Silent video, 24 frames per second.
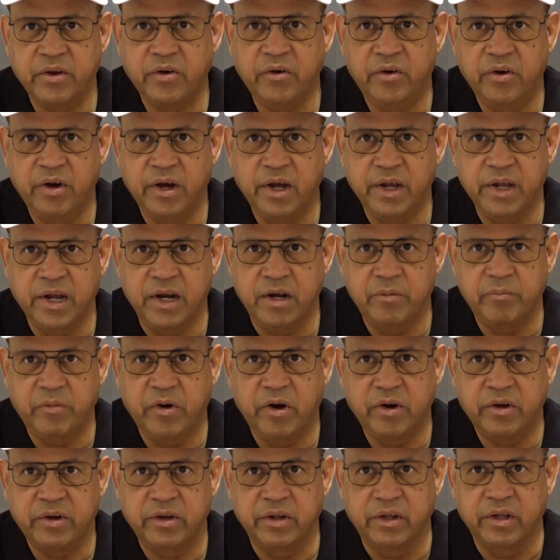ago, I had
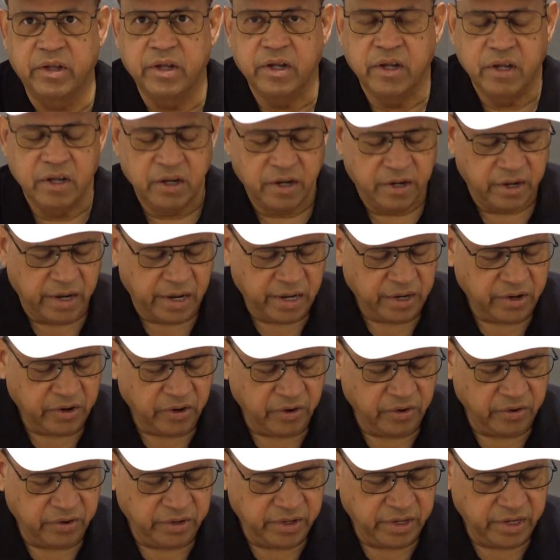bought
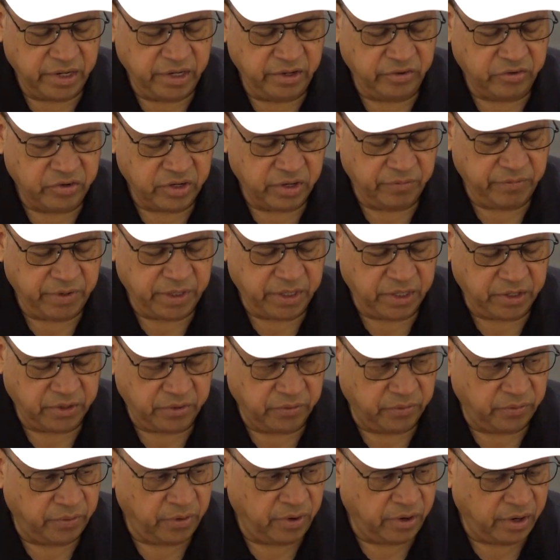Nikon
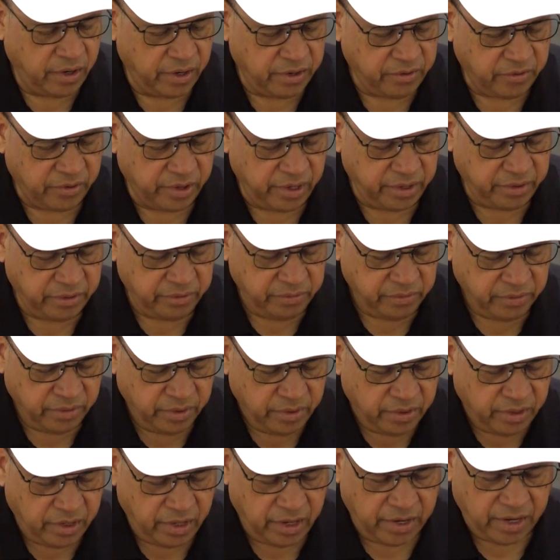D750,
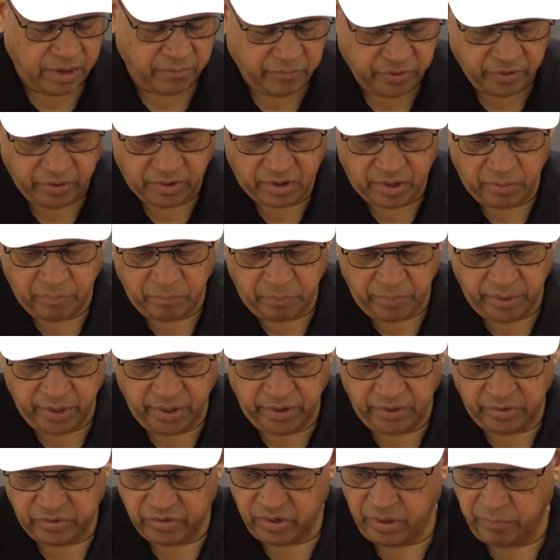and I'm going to
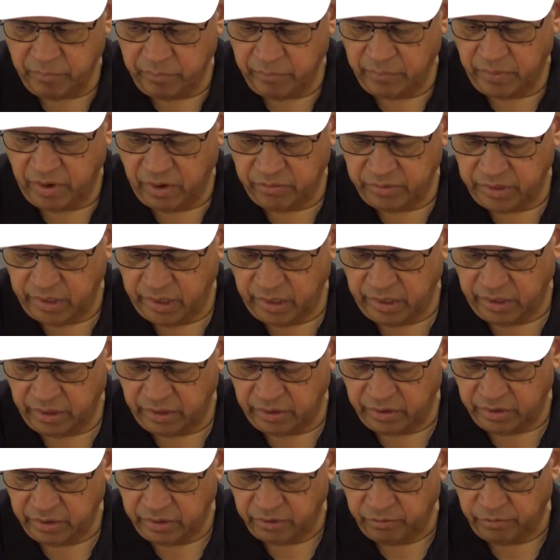compare some of the
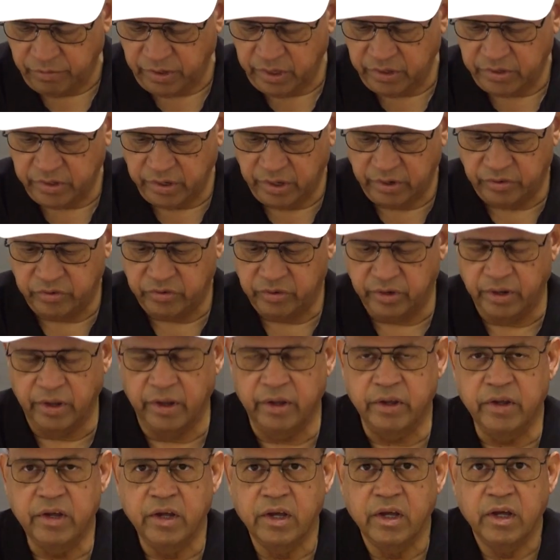features
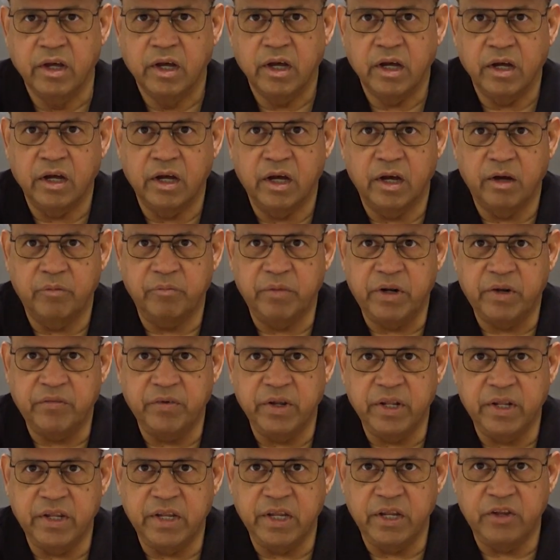
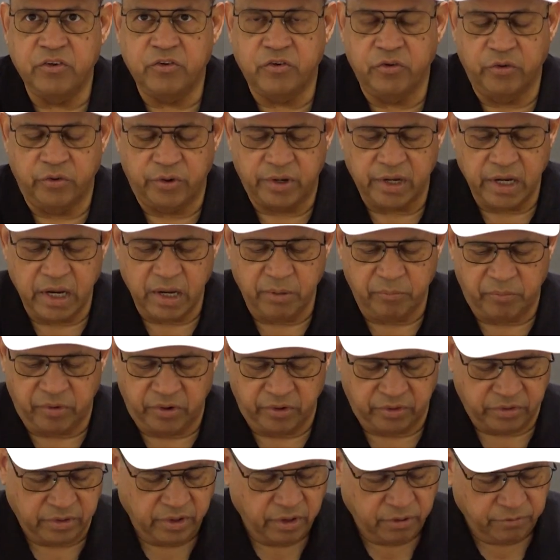between these two
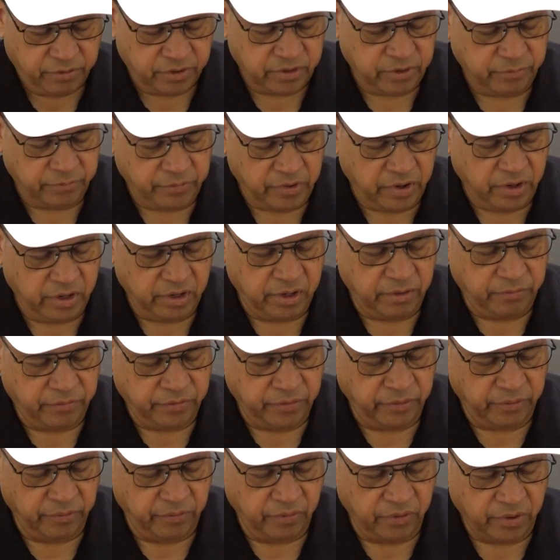cameras. First of all, if
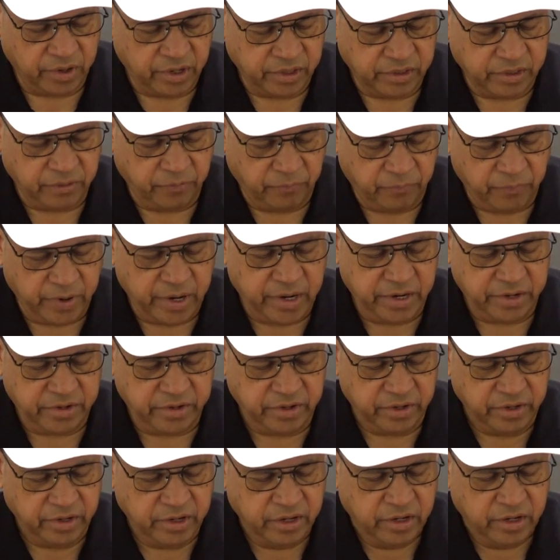you look at the weight,